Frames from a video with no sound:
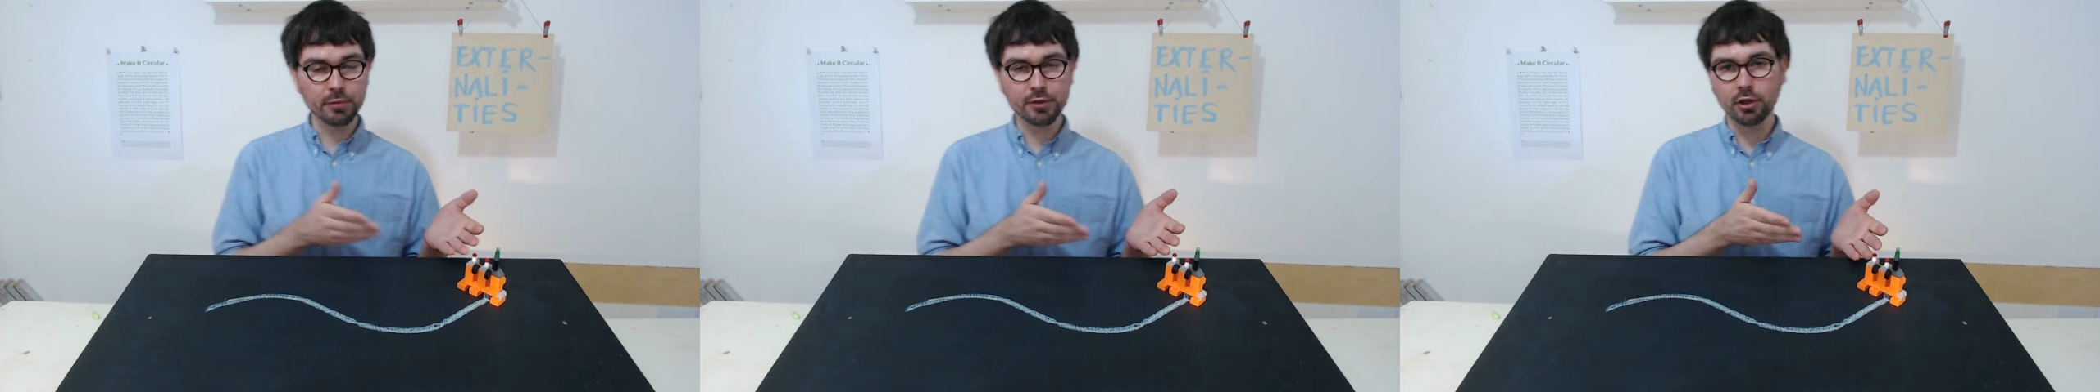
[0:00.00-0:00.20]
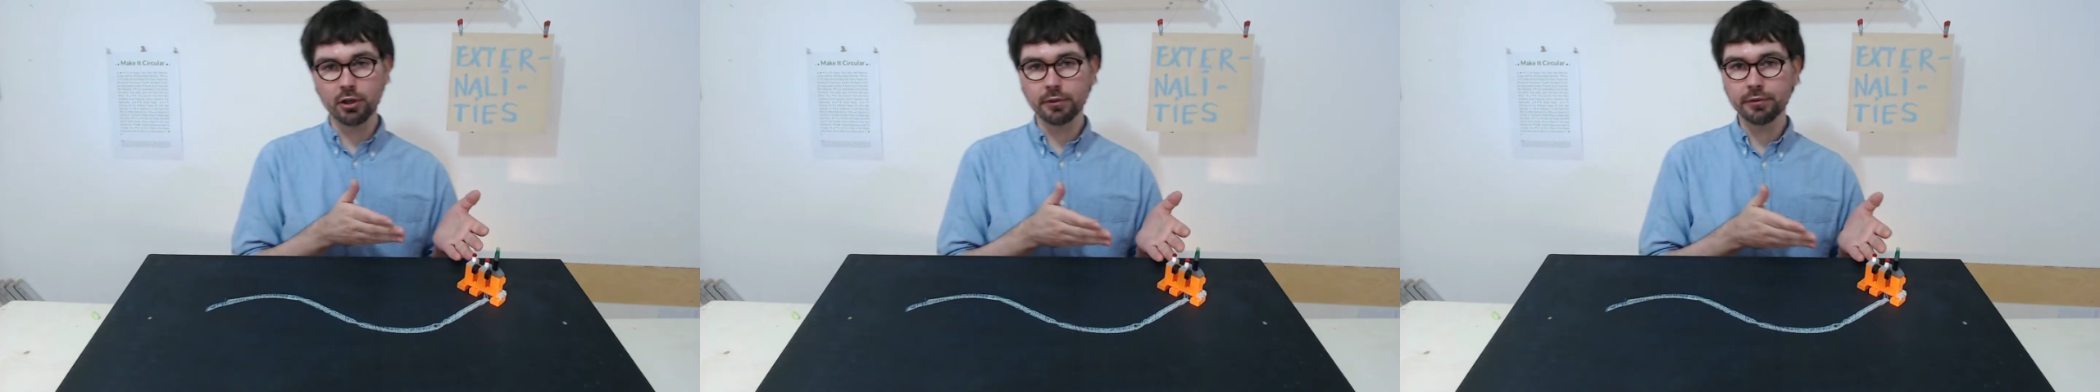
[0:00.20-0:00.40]

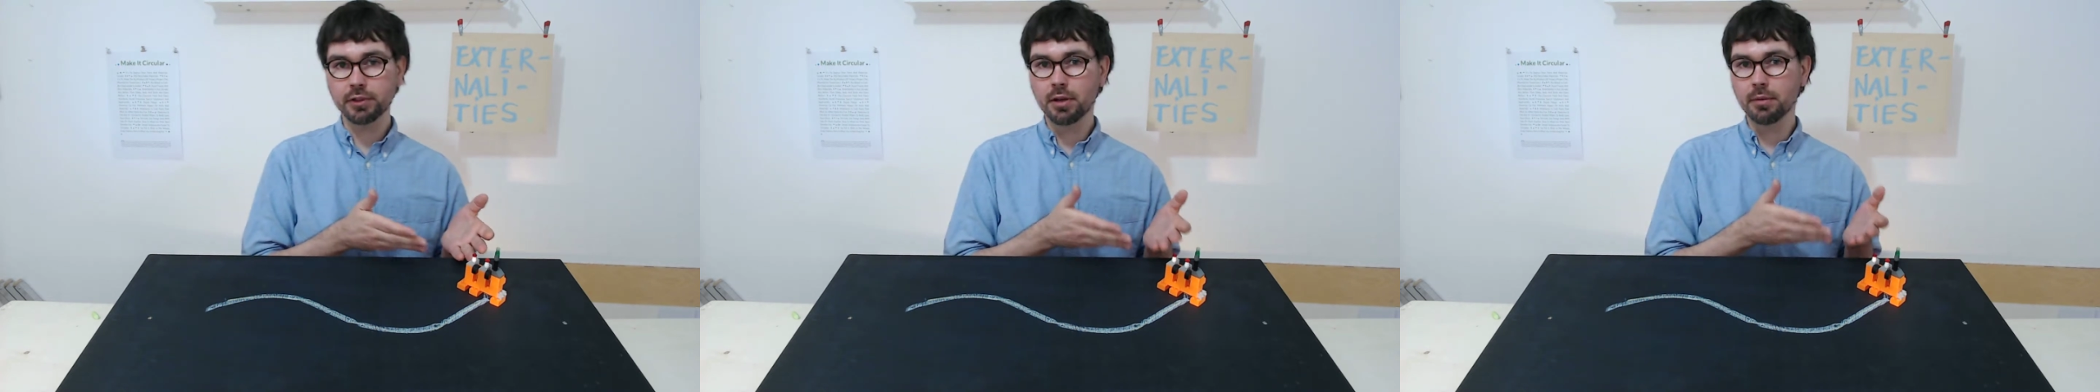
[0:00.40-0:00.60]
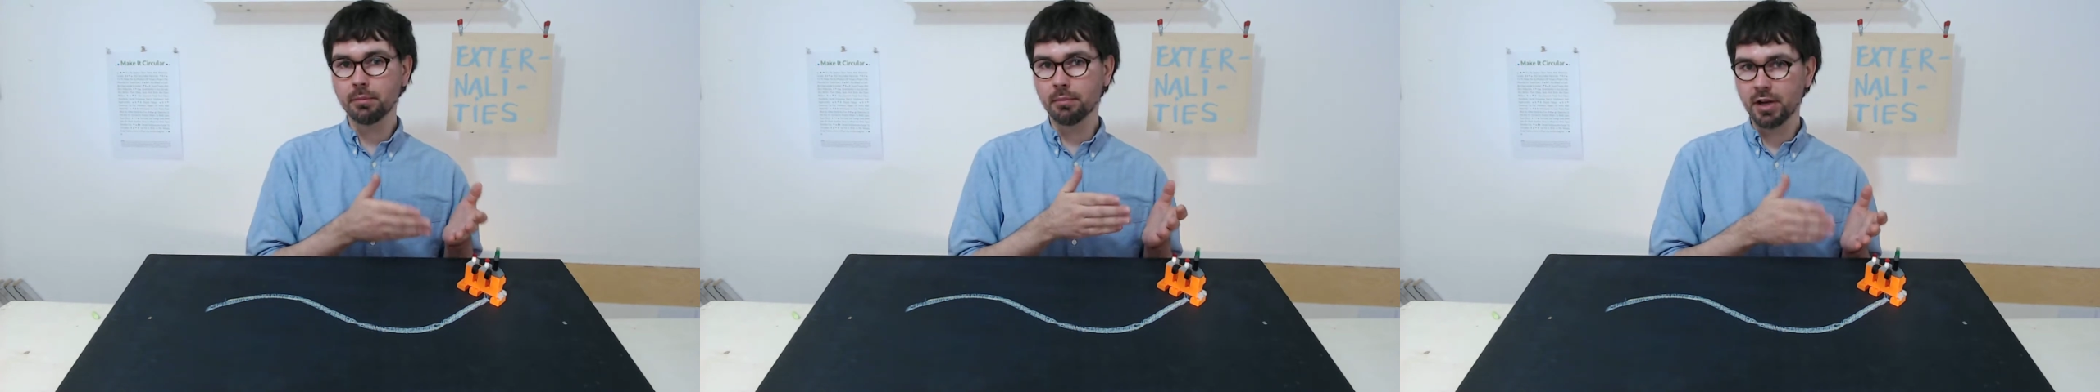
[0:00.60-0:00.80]

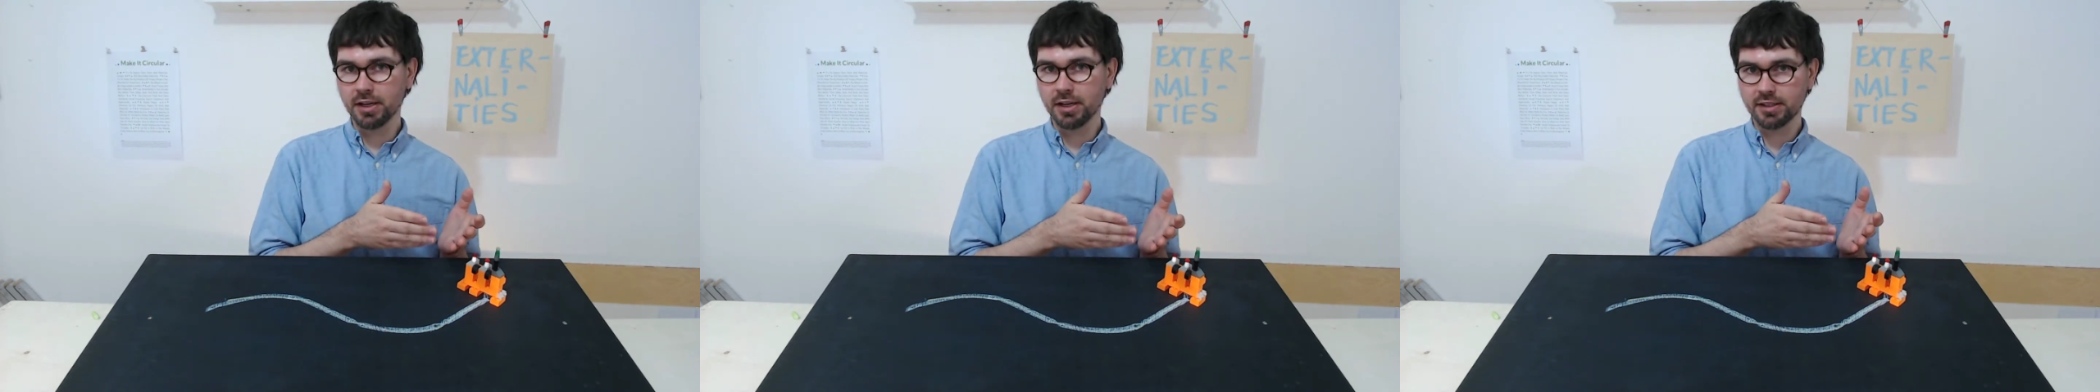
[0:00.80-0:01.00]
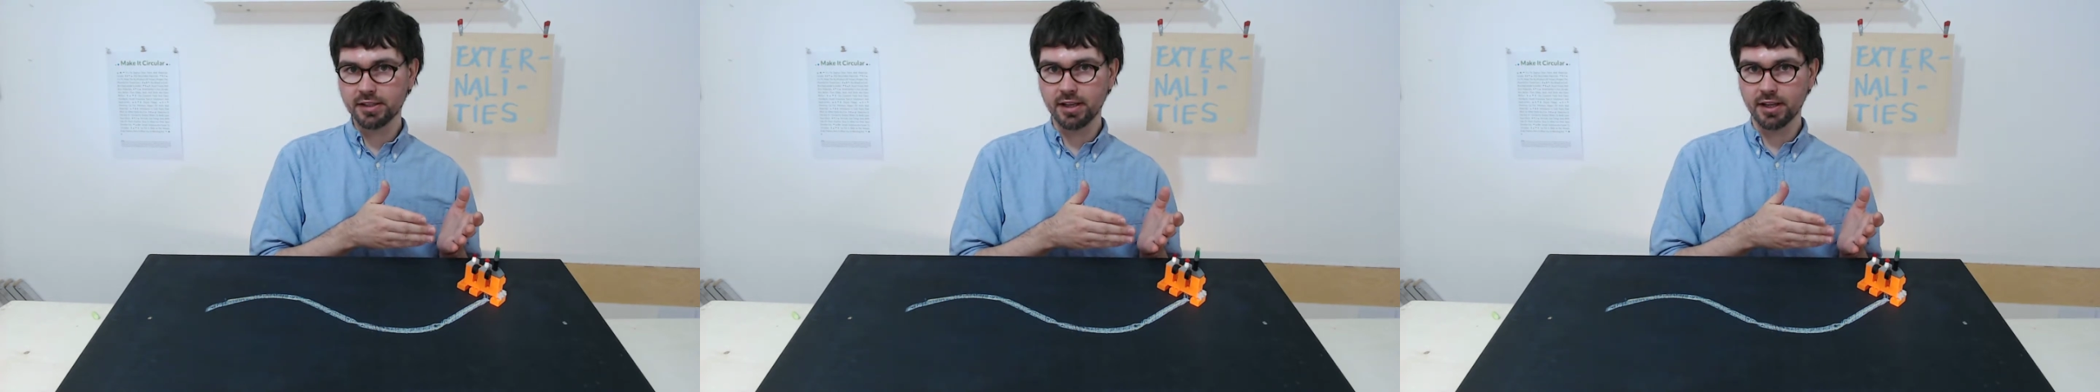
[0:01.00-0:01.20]
solved,
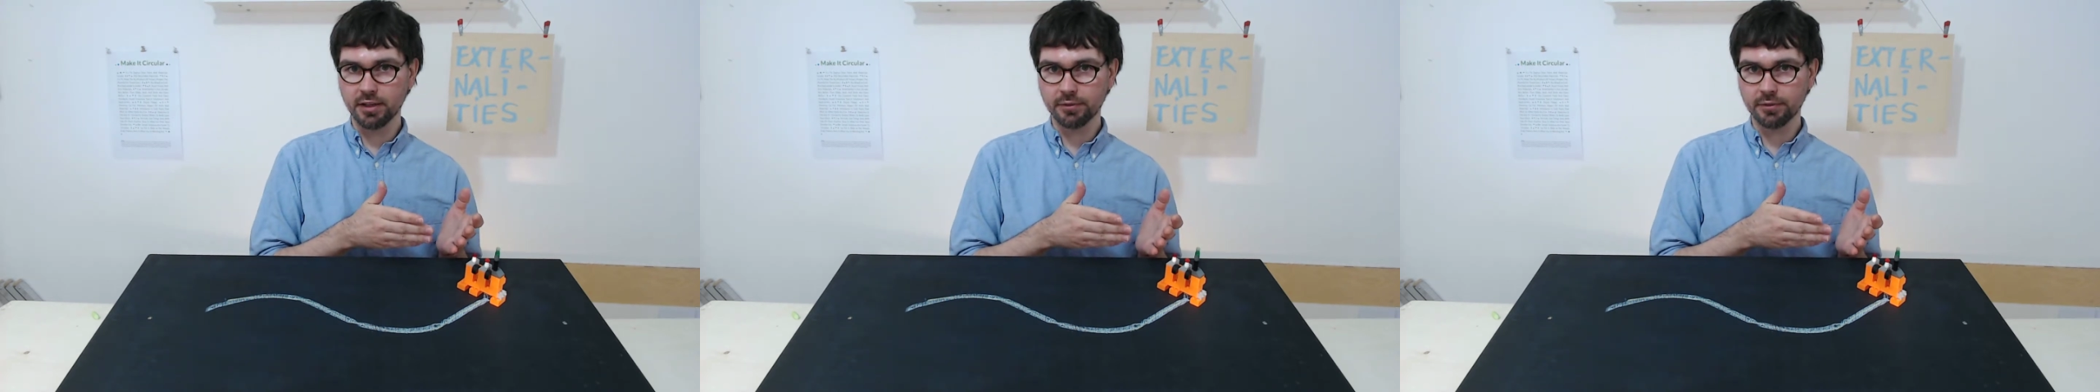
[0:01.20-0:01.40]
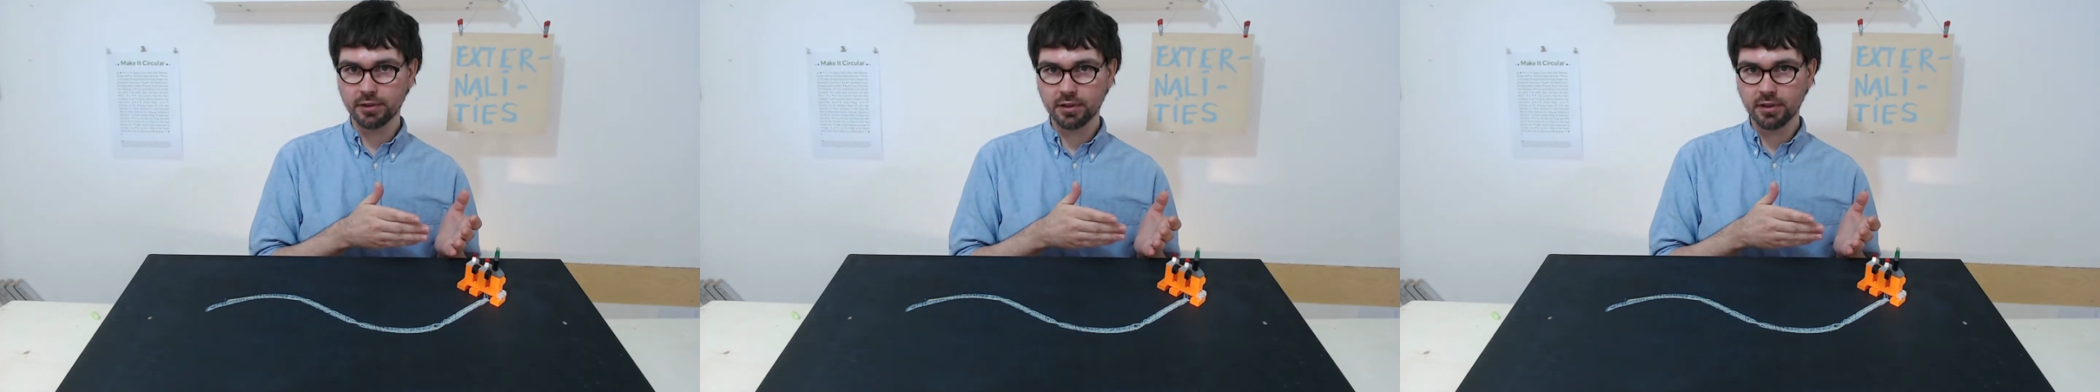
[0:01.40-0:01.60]
money
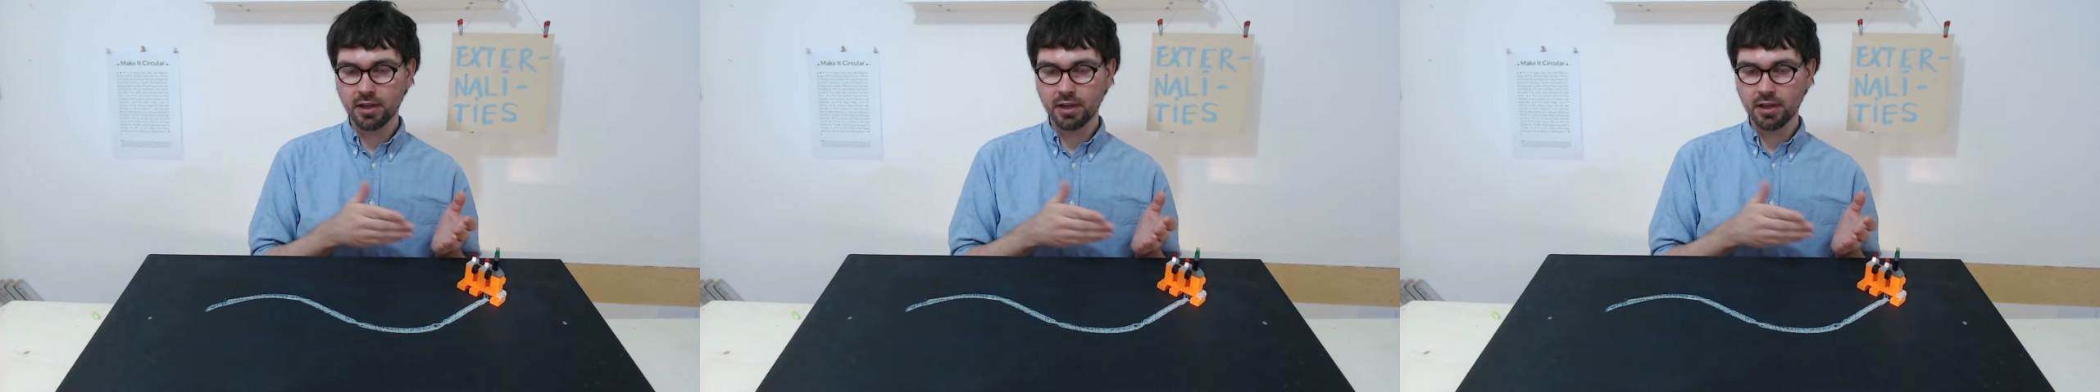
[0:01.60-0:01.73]
saved.